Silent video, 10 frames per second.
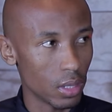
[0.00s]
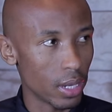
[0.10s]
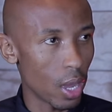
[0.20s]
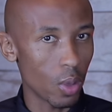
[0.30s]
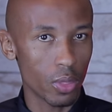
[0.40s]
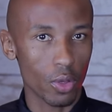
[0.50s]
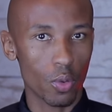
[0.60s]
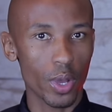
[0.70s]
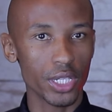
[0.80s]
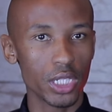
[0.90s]
Now, the
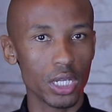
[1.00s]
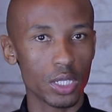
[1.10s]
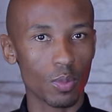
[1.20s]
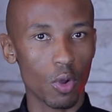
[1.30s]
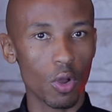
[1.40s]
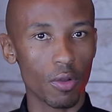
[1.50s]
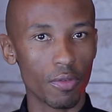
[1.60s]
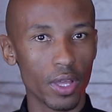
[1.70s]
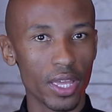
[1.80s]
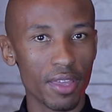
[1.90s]
question is more
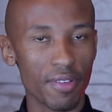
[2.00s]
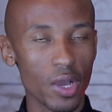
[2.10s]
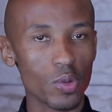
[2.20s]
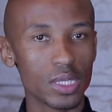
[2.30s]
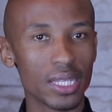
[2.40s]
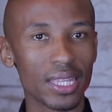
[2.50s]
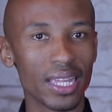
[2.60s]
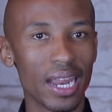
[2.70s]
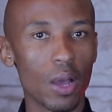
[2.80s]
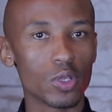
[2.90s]
of, if I was saying
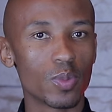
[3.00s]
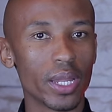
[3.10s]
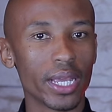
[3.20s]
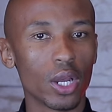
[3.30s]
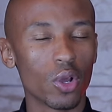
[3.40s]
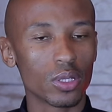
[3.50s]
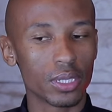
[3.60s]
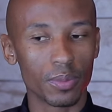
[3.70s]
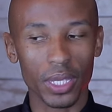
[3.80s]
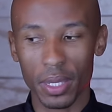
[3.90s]
that I was playing a
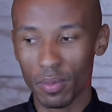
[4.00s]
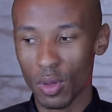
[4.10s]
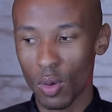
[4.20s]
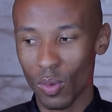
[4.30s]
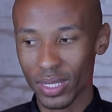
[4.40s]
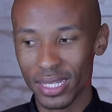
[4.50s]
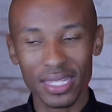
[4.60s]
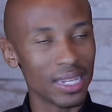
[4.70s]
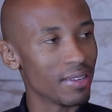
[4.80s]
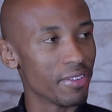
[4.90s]
long-term game, was
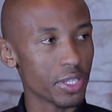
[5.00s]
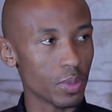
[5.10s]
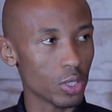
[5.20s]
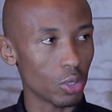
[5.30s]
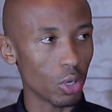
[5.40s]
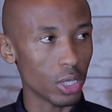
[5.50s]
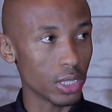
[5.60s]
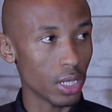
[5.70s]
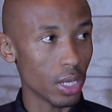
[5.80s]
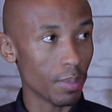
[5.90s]
this an investment or
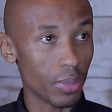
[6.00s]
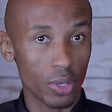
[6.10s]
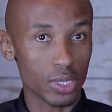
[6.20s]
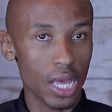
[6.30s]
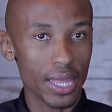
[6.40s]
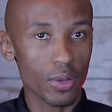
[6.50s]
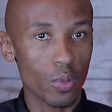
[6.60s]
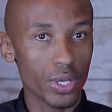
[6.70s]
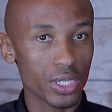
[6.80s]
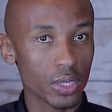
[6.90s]
not? Because the other
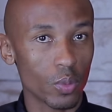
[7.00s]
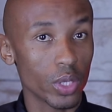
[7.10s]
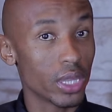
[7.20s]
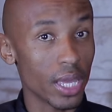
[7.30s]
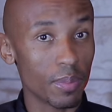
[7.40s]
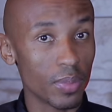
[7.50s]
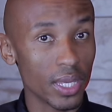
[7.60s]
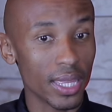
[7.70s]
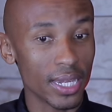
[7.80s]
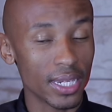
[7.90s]
question would then
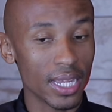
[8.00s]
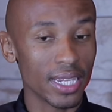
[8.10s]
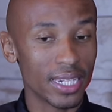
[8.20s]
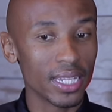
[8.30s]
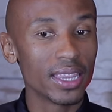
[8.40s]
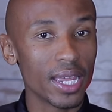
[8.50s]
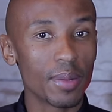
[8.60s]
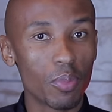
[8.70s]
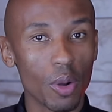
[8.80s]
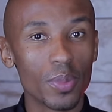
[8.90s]
be that, did
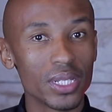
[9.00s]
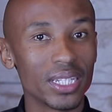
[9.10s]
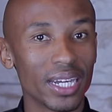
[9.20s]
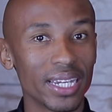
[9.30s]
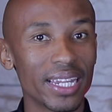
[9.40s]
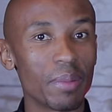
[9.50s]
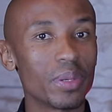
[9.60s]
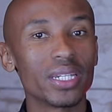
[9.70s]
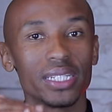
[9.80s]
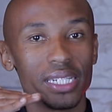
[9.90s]
that property really
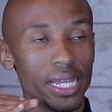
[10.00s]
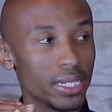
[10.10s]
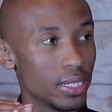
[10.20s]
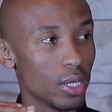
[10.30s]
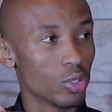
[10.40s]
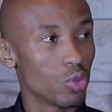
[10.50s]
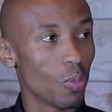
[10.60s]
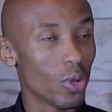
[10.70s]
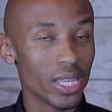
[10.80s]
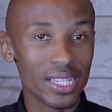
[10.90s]
appreciate to
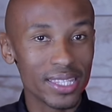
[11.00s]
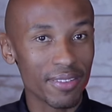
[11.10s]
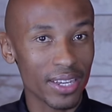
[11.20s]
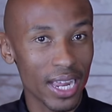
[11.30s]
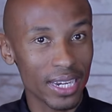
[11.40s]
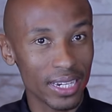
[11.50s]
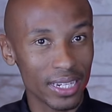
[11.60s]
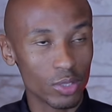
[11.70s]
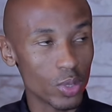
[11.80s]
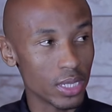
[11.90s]
more than
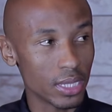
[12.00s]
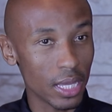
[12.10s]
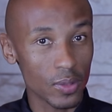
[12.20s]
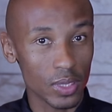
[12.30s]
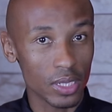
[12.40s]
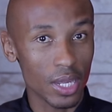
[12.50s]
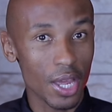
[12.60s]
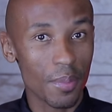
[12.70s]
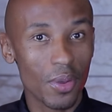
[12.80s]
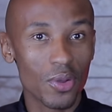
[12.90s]
720,000?
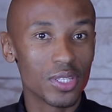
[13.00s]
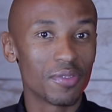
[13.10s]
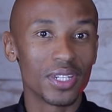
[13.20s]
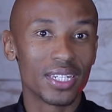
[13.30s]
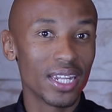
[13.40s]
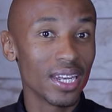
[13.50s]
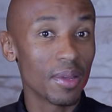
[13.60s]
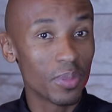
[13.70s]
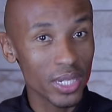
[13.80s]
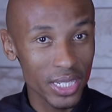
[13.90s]
Because if it didn't
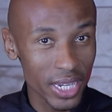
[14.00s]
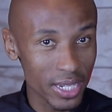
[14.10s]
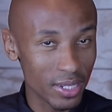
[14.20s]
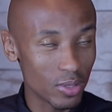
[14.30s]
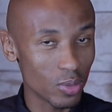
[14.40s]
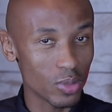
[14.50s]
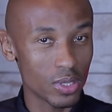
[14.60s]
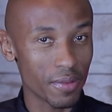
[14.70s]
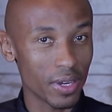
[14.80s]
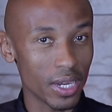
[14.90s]
appreciate to
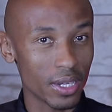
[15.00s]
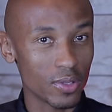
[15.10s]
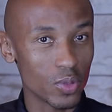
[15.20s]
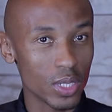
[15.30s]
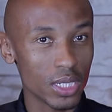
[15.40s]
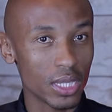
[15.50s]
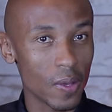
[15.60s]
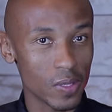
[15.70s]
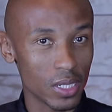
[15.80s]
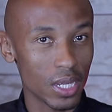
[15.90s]

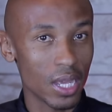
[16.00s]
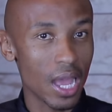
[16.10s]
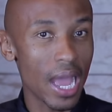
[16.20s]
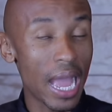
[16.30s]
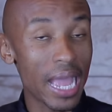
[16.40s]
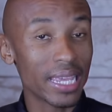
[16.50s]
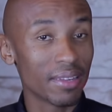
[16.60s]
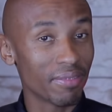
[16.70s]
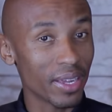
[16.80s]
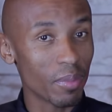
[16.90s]
720,000, I
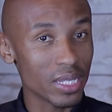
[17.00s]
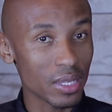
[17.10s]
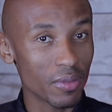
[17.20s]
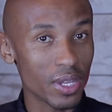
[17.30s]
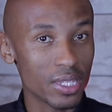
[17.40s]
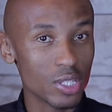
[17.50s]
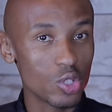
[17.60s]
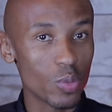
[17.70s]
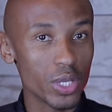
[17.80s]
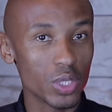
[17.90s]
can find myself in a
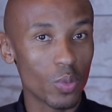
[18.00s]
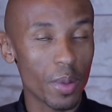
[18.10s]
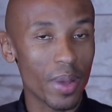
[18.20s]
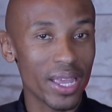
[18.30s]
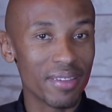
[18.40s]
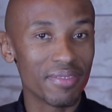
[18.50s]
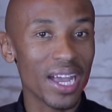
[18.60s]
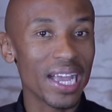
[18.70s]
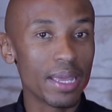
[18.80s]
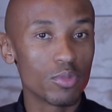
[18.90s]
situation whereby if
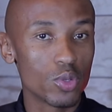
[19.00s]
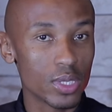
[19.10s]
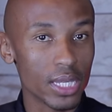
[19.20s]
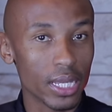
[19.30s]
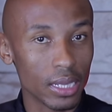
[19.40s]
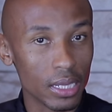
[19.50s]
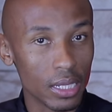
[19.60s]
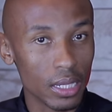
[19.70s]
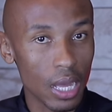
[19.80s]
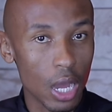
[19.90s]
I am to sell,
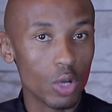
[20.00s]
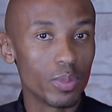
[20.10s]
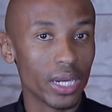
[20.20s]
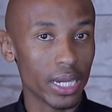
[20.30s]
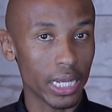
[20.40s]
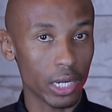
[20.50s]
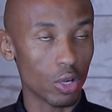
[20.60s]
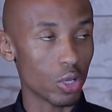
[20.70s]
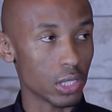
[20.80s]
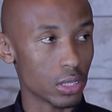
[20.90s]
I would be running at a
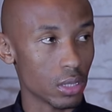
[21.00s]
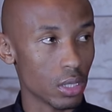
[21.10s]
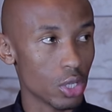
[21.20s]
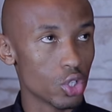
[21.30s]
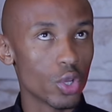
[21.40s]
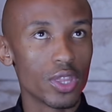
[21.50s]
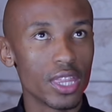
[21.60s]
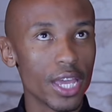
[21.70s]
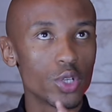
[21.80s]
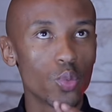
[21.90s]
loss. So in
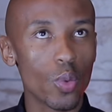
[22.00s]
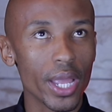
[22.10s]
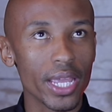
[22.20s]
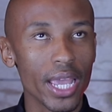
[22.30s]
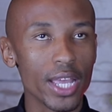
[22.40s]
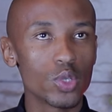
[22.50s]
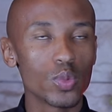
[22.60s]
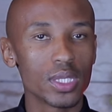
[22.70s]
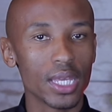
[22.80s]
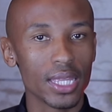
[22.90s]
that way, hence
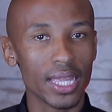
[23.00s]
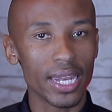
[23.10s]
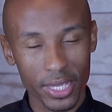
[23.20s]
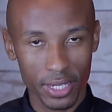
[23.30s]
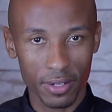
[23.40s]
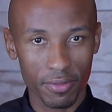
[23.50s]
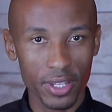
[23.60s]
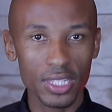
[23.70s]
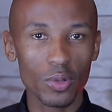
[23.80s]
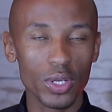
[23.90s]
we're saying that as an
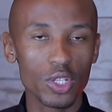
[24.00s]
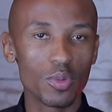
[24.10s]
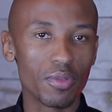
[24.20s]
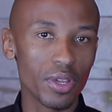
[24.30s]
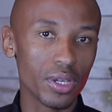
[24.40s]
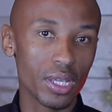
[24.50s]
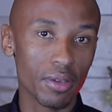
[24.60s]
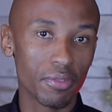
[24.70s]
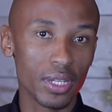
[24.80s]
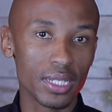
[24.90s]
investor, we need to be very
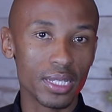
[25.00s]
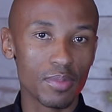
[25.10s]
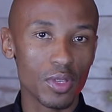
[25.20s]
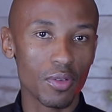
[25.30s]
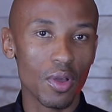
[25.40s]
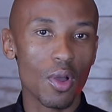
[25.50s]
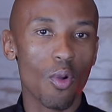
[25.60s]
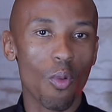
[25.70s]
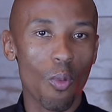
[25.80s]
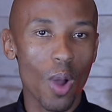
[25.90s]
careful in terms of
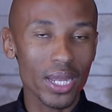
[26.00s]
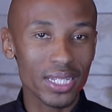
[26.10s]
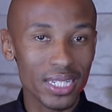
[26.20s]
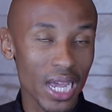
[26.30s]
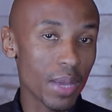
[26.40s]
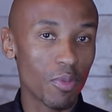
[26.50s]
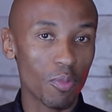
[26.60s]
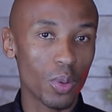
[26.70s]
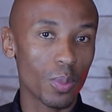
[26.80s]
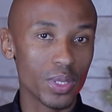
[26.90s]
what type
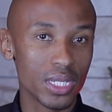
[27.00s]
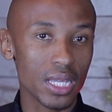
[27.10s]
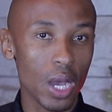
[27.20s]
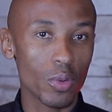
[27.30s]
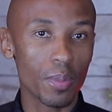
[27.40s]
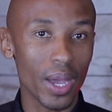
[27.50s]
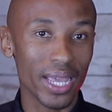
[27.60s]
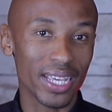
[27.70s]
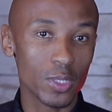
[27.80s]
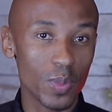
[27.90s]
of properties are we
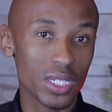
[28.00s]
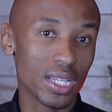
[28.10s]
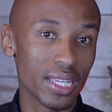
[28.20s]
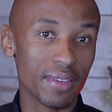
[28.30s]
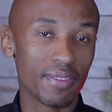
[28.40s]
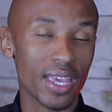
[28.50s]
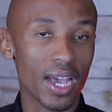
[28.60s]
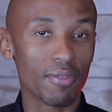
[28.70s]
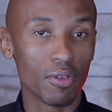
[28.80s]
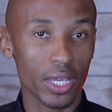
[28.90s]
buying, especially if they
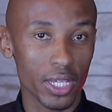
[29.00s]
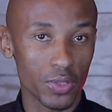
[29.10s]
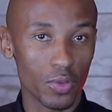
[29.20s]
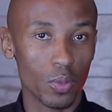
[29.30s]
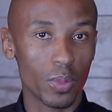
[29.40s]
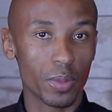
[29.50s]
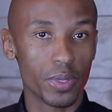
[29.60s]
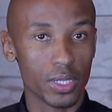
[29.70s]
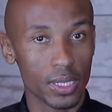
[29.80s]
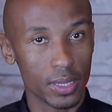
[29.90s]
are for cash flow
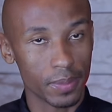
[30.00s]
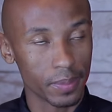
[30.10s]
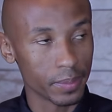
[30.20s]
purposes.